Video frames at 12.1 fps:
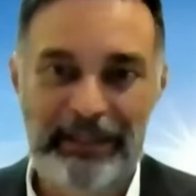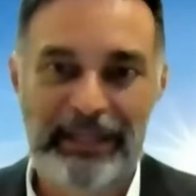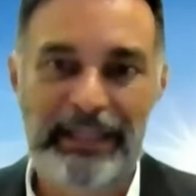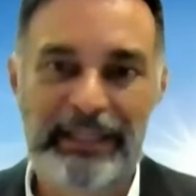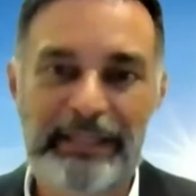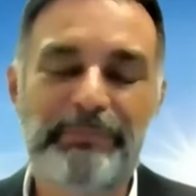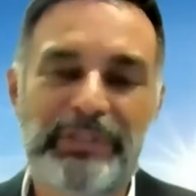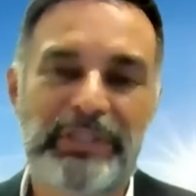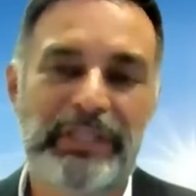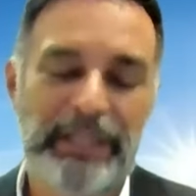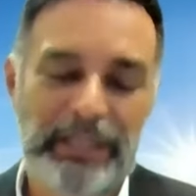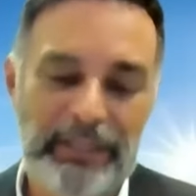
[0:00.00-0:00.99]
And in
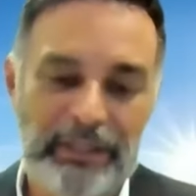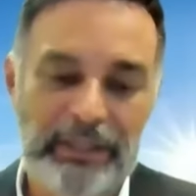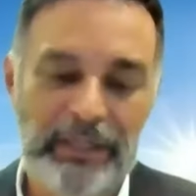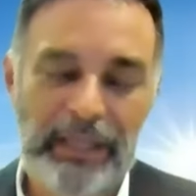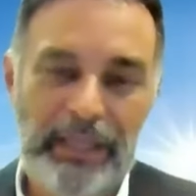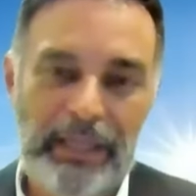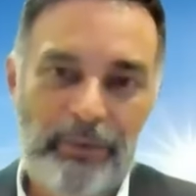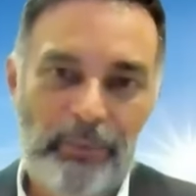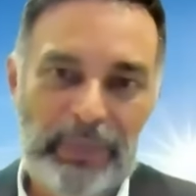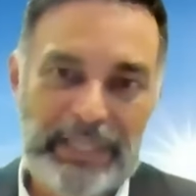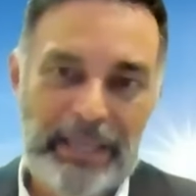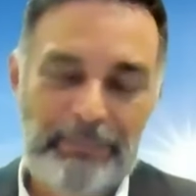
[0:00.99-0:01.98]
particular,
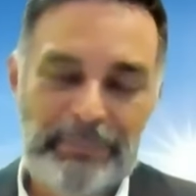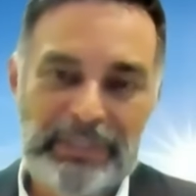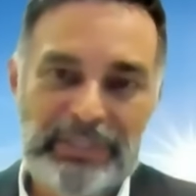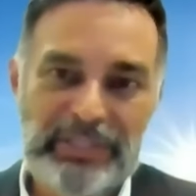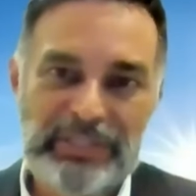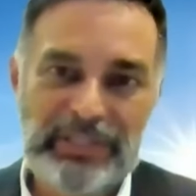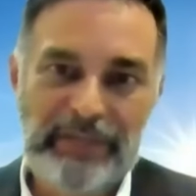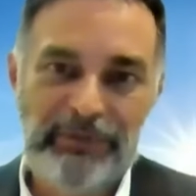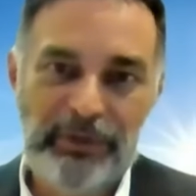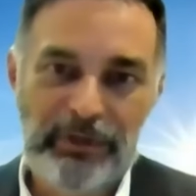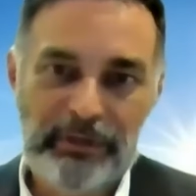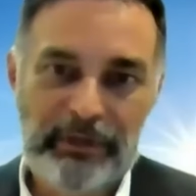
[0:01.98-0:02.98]
what happens is if
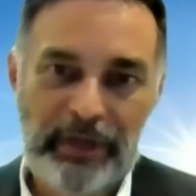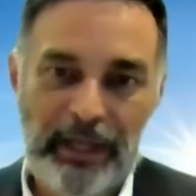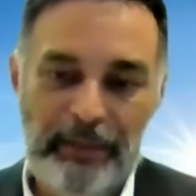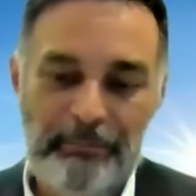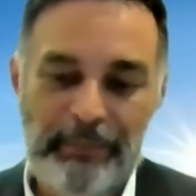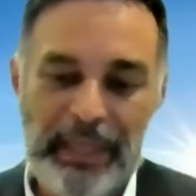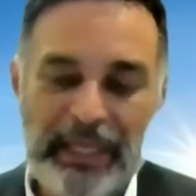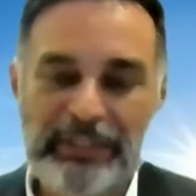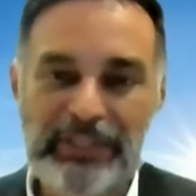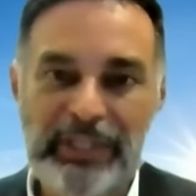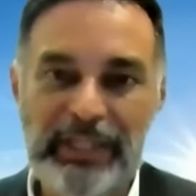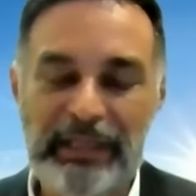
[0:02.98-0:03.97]
you're
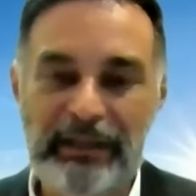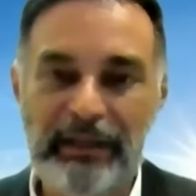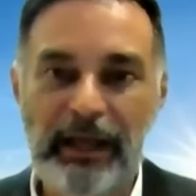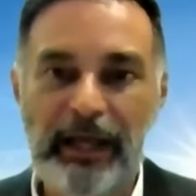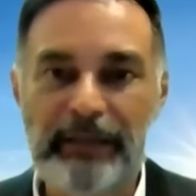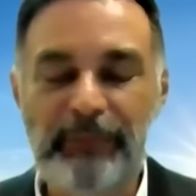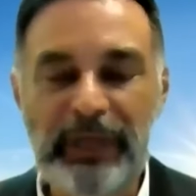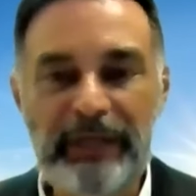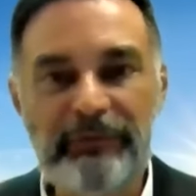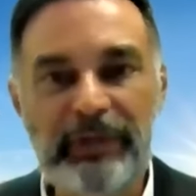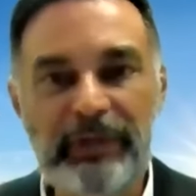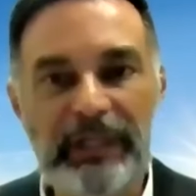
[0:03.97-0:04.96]
managing money
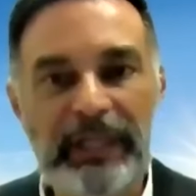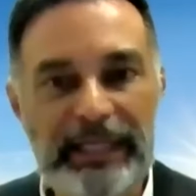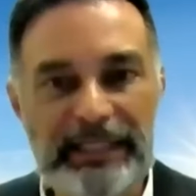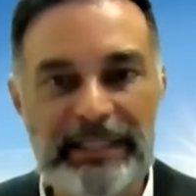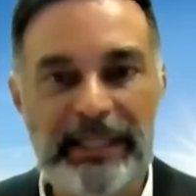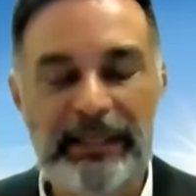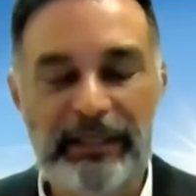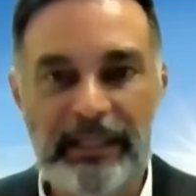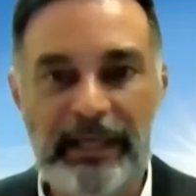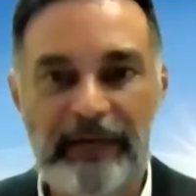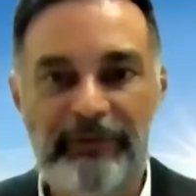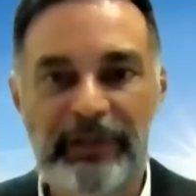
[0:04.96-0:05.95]
for clients that
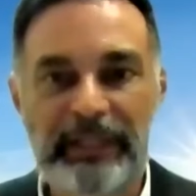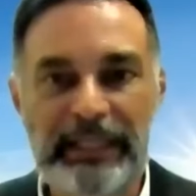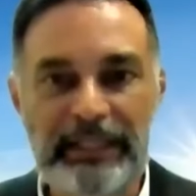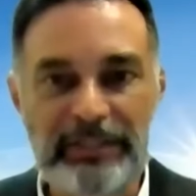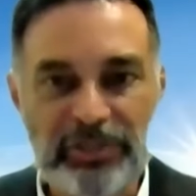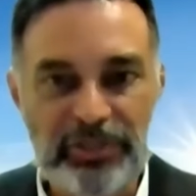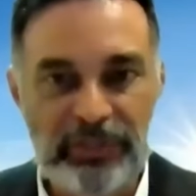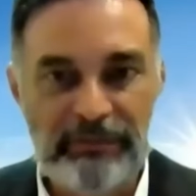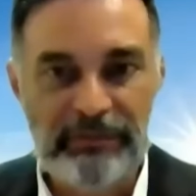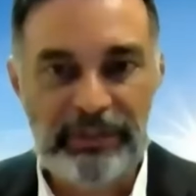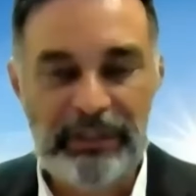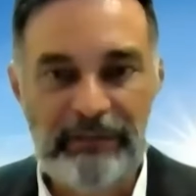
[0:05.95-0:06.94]
are fairly
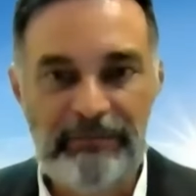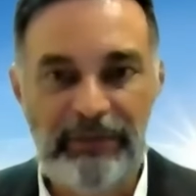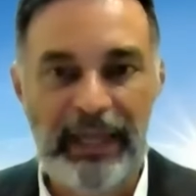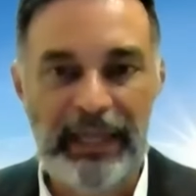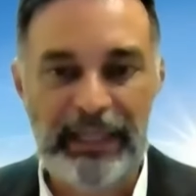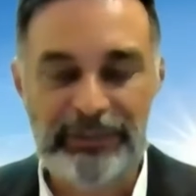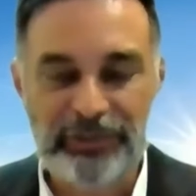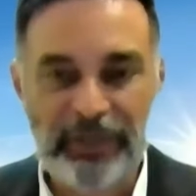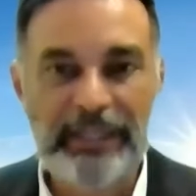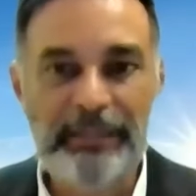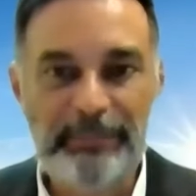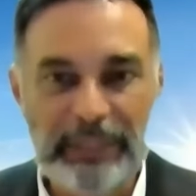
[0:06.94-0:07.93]
conservative and
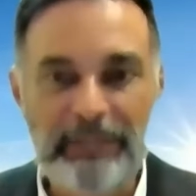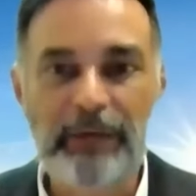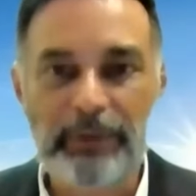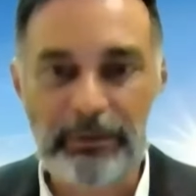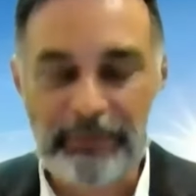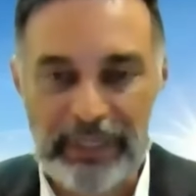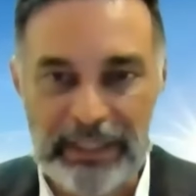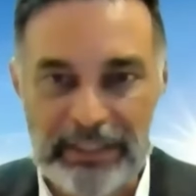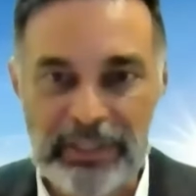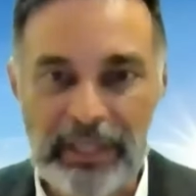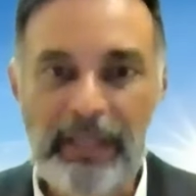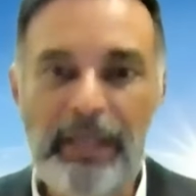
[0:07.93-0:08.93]
trying to be lower risk,
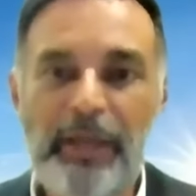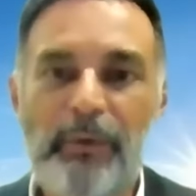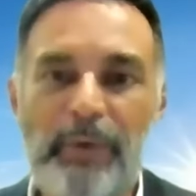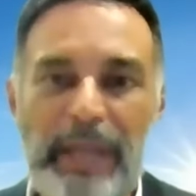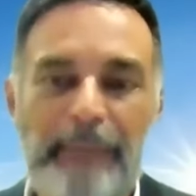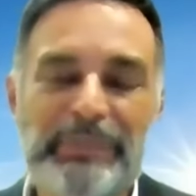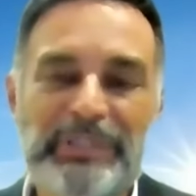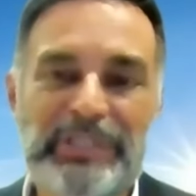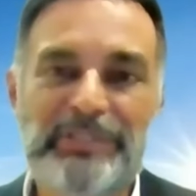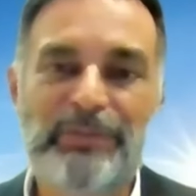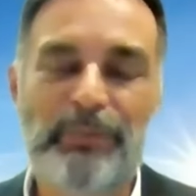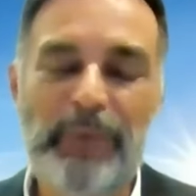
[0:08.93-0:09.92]
what happens
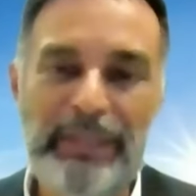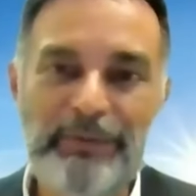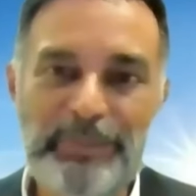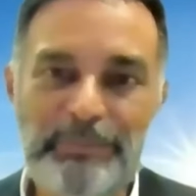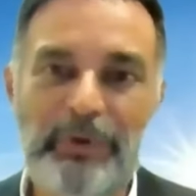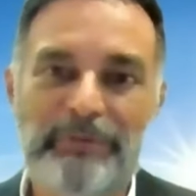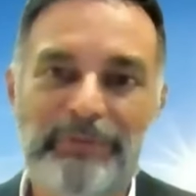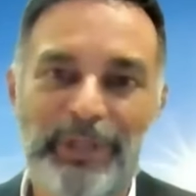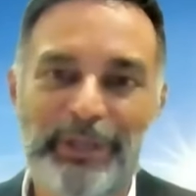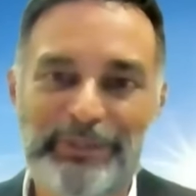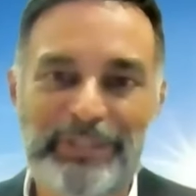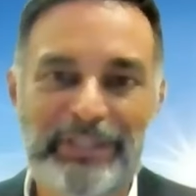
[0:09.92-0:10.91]
is the way those
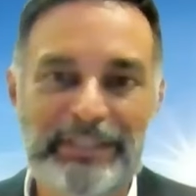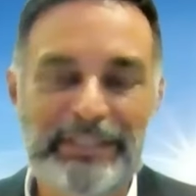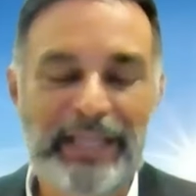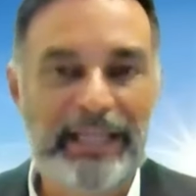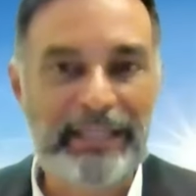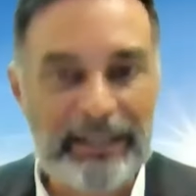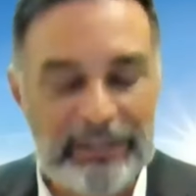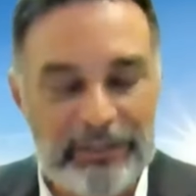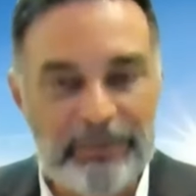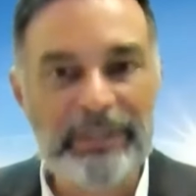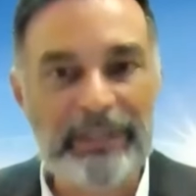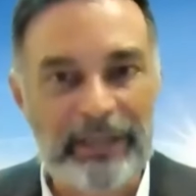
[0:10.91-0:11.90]
portfolios are designed, they're
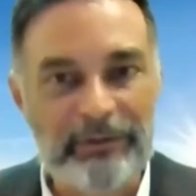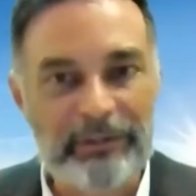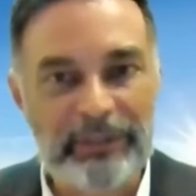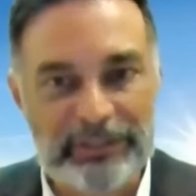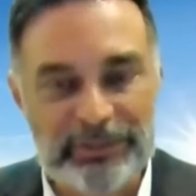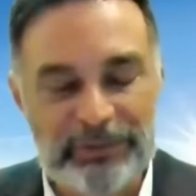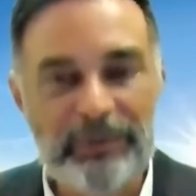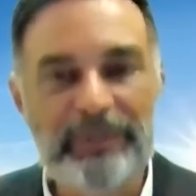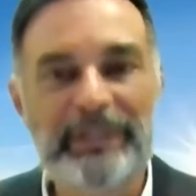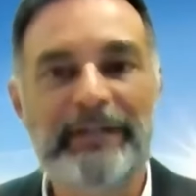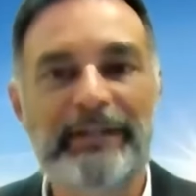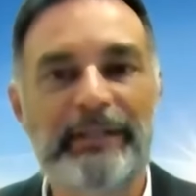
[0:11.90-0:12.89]
doing like
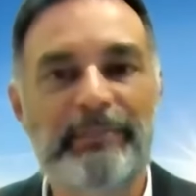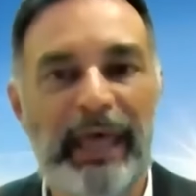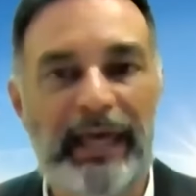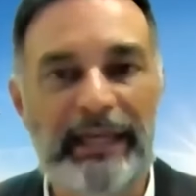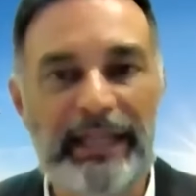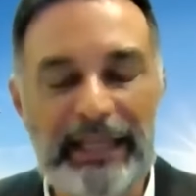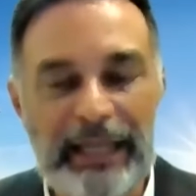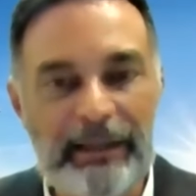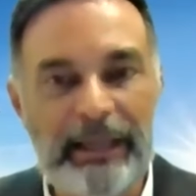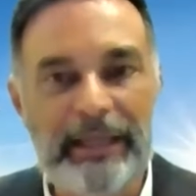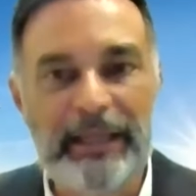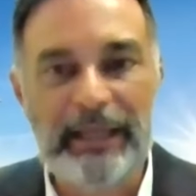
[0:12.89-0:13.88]
extraordinarily bad.
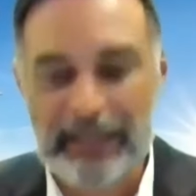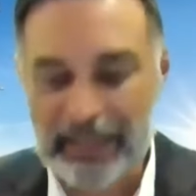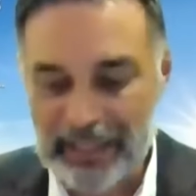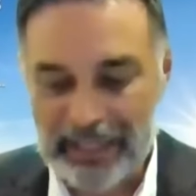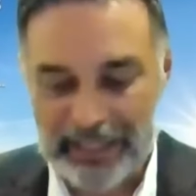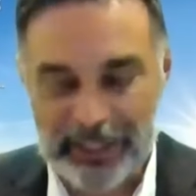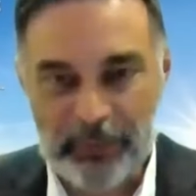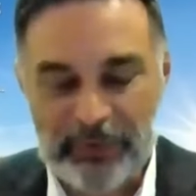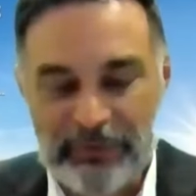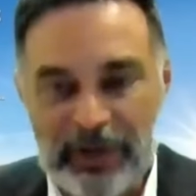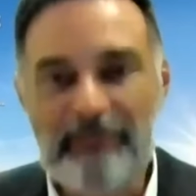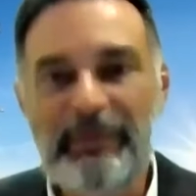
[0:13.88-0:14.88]
And we've
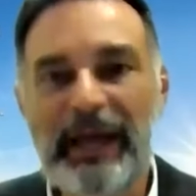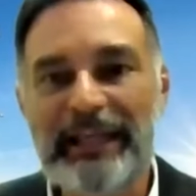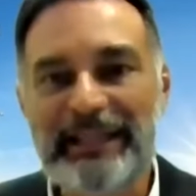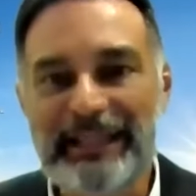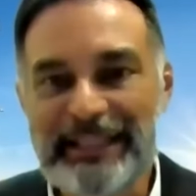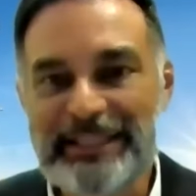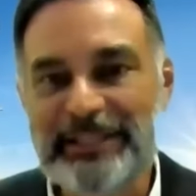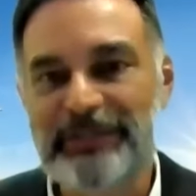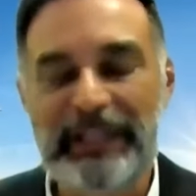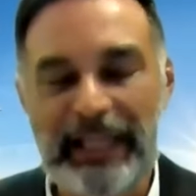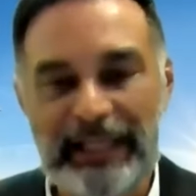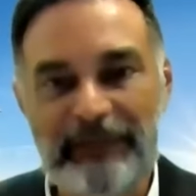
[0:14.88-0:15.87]
gone back in
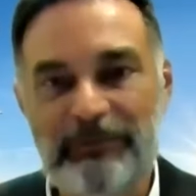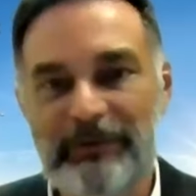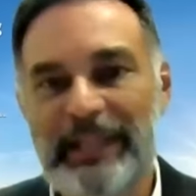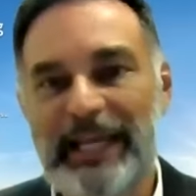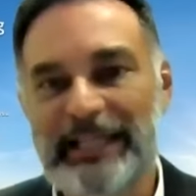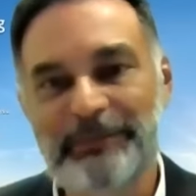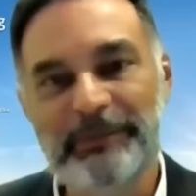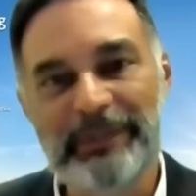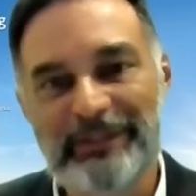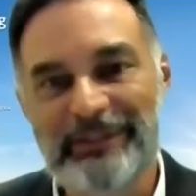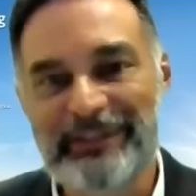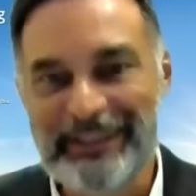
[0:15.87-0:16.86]
history, like over the last
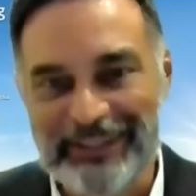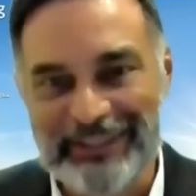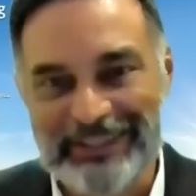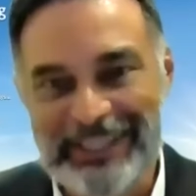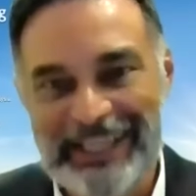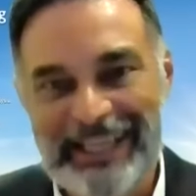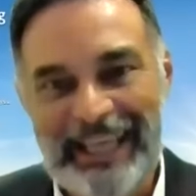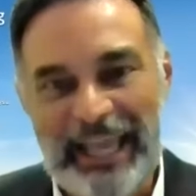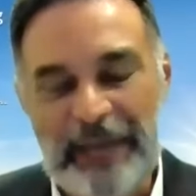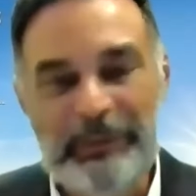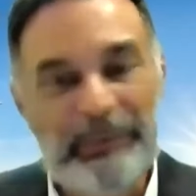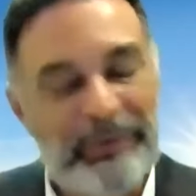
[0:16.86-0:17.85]
100 years,
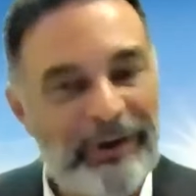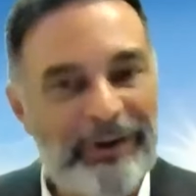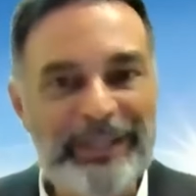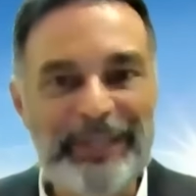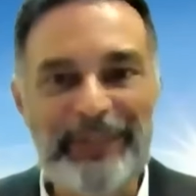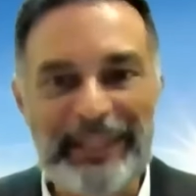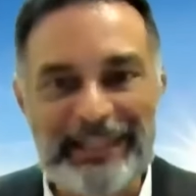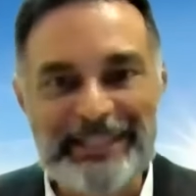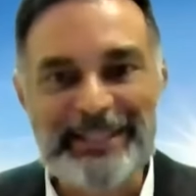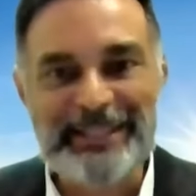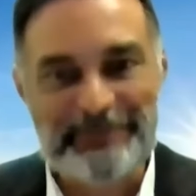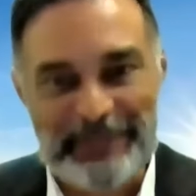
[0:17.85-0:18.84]
and we would argue that
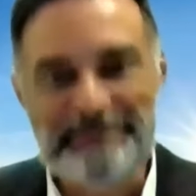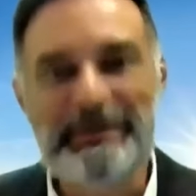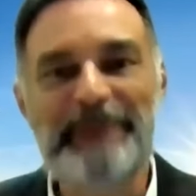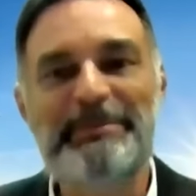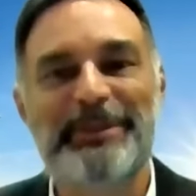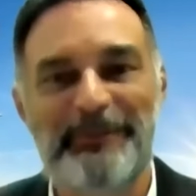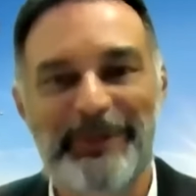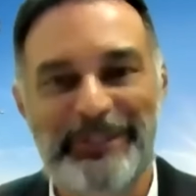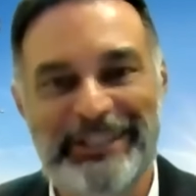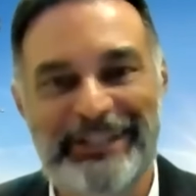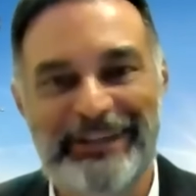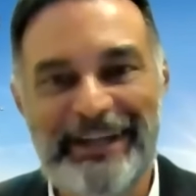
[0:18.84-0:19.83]
this may be the
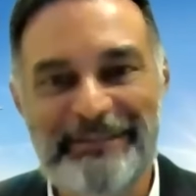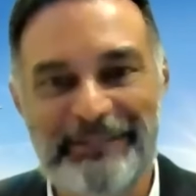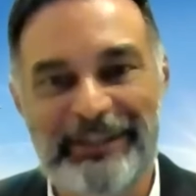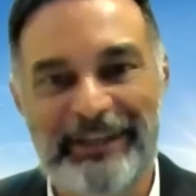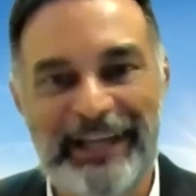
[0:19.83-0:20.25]
worst year ever.